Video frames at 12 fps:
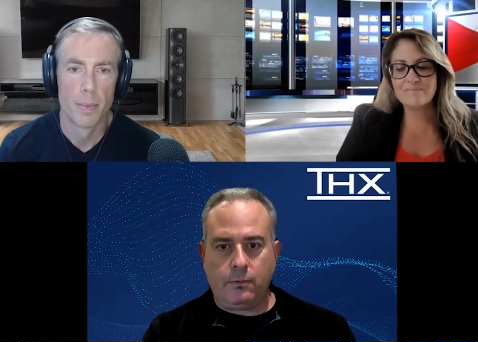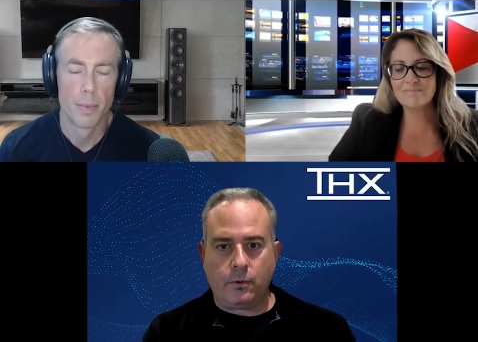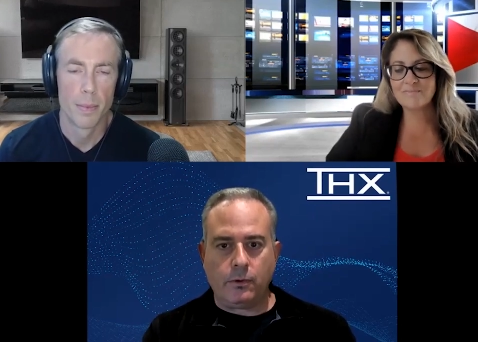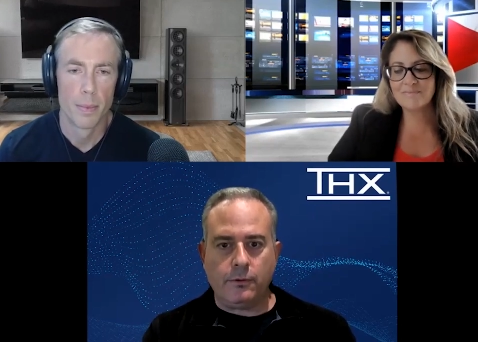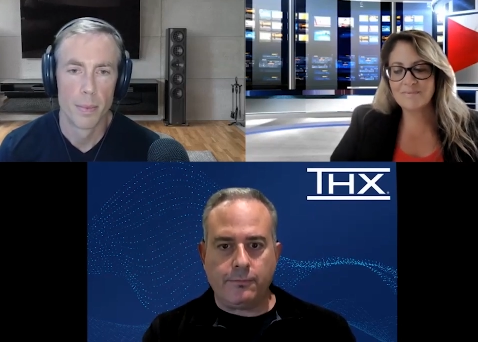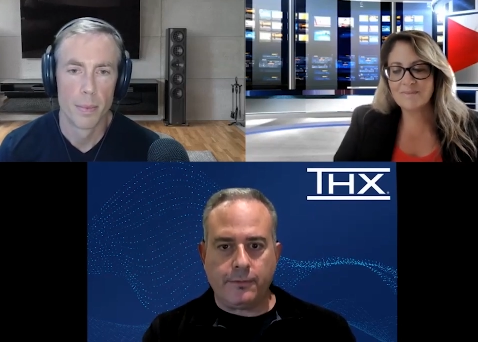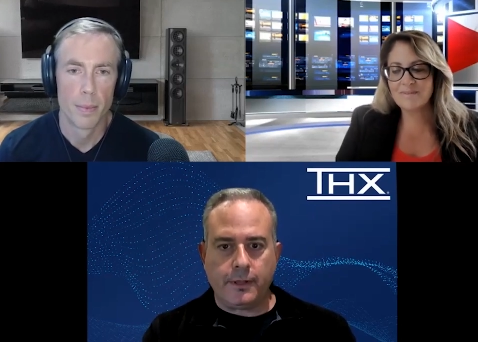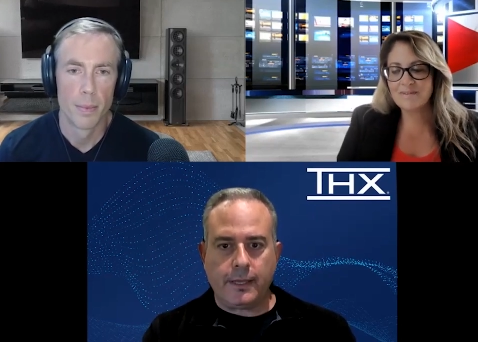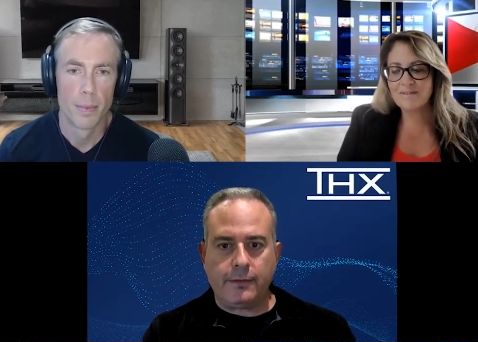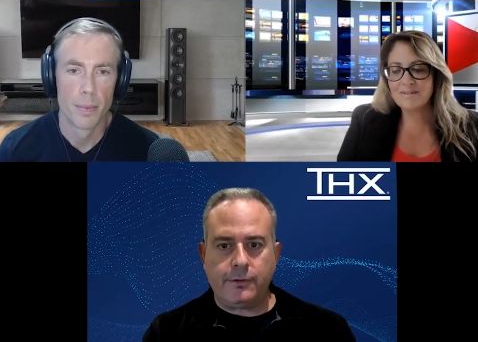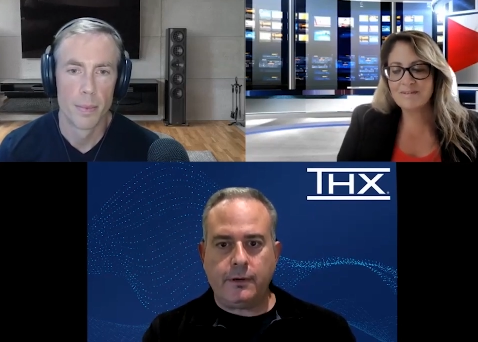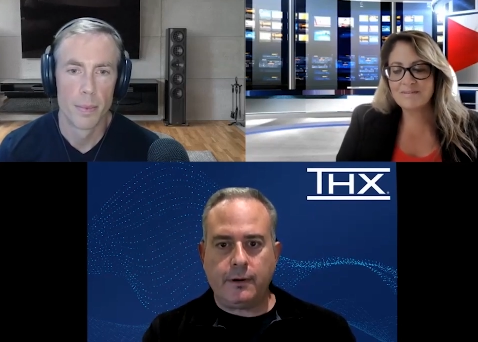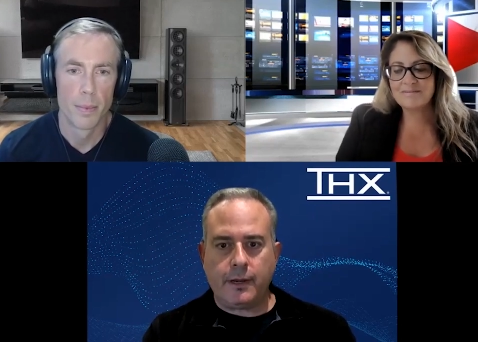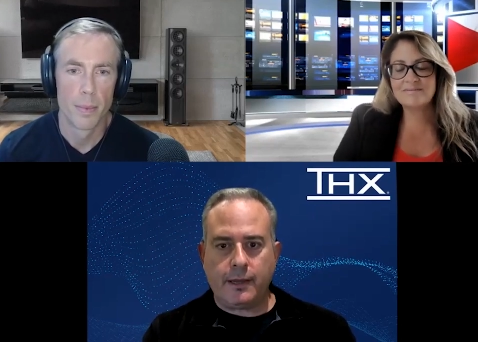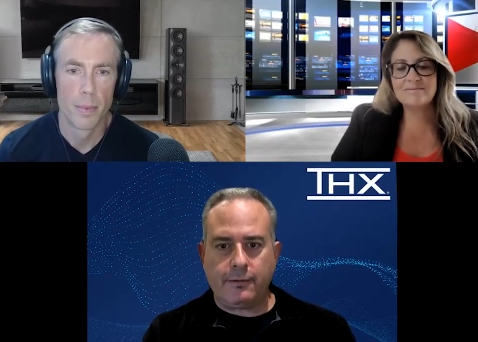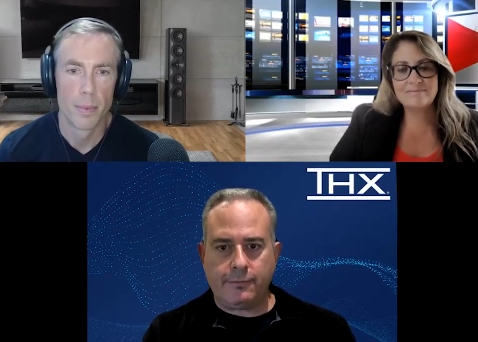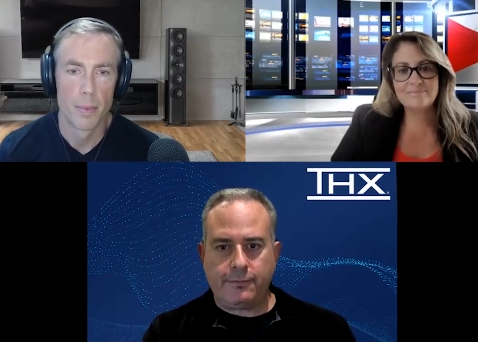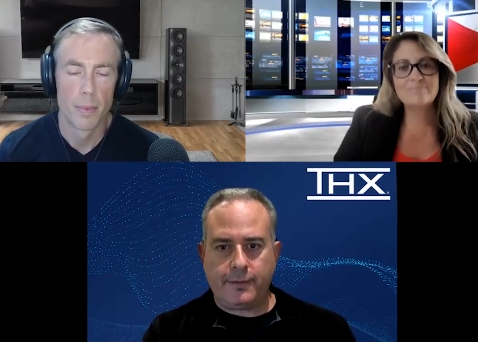Speaker 1: in the world for the last year
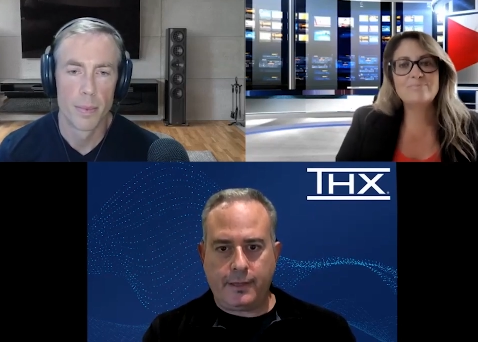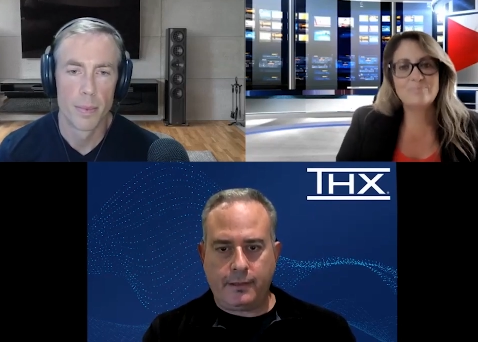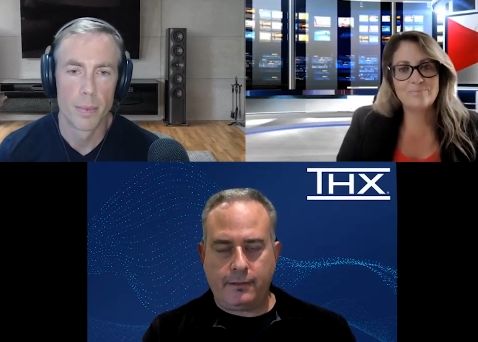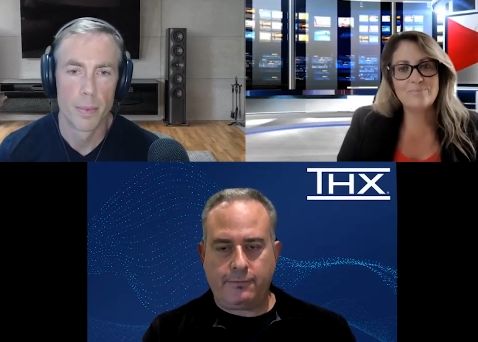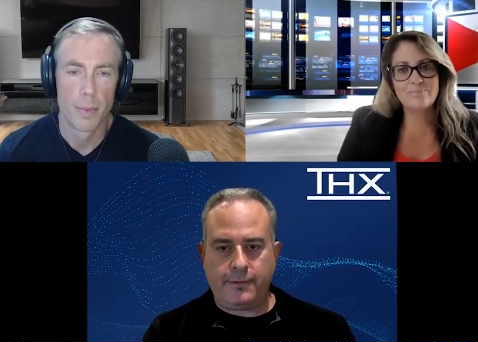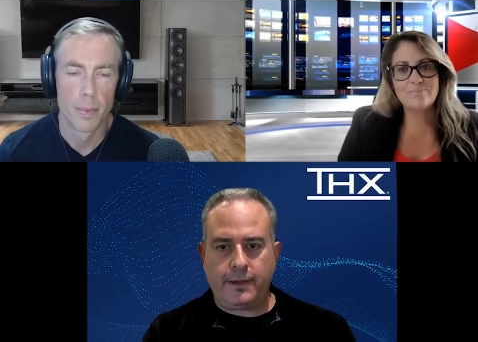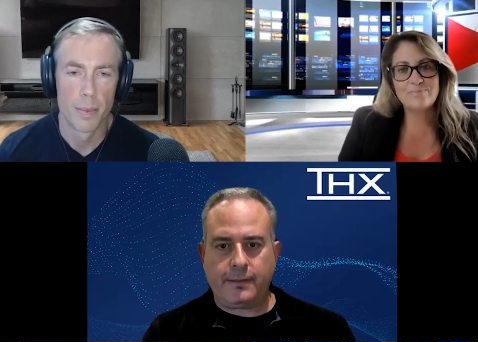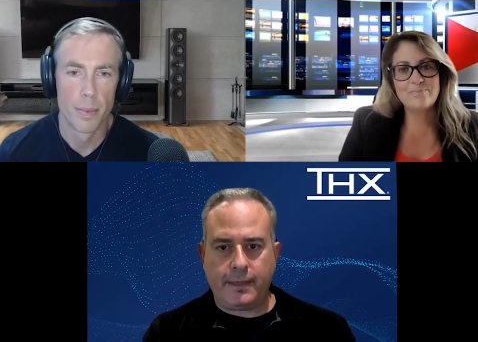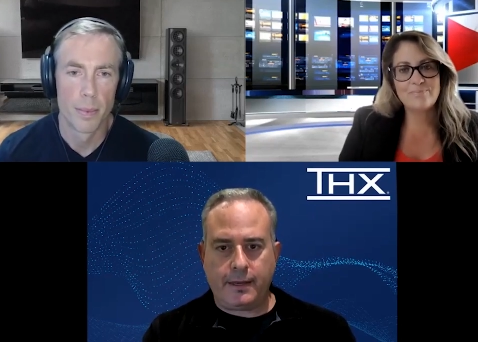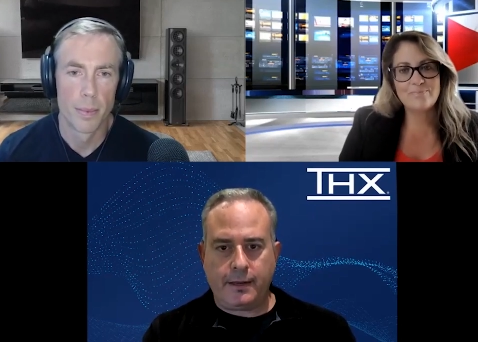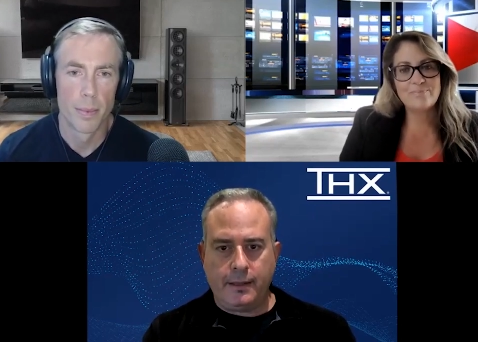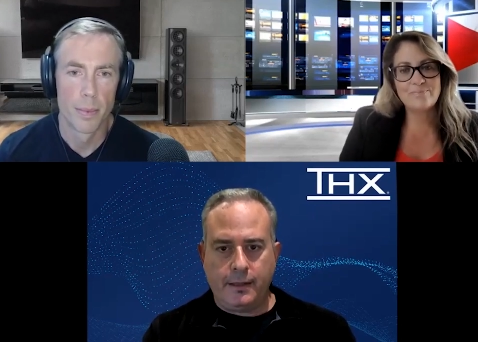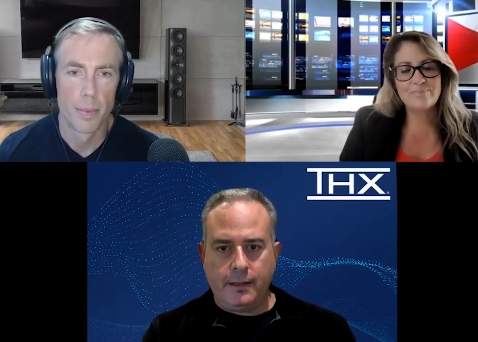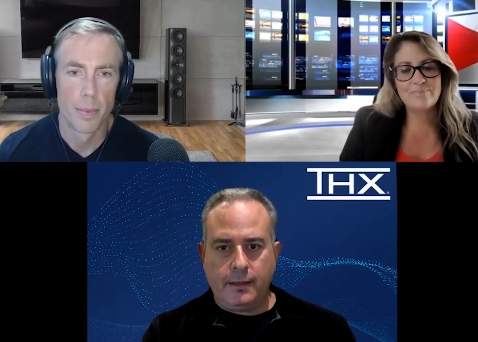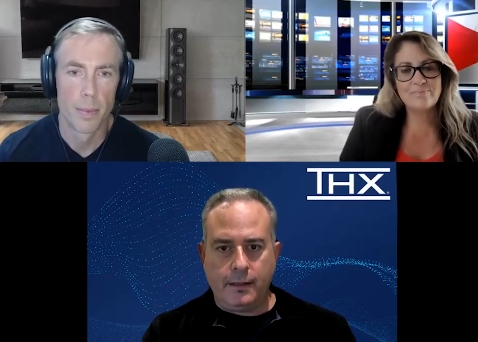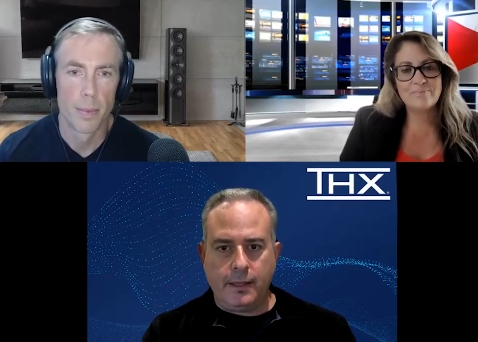and a half, and the fact that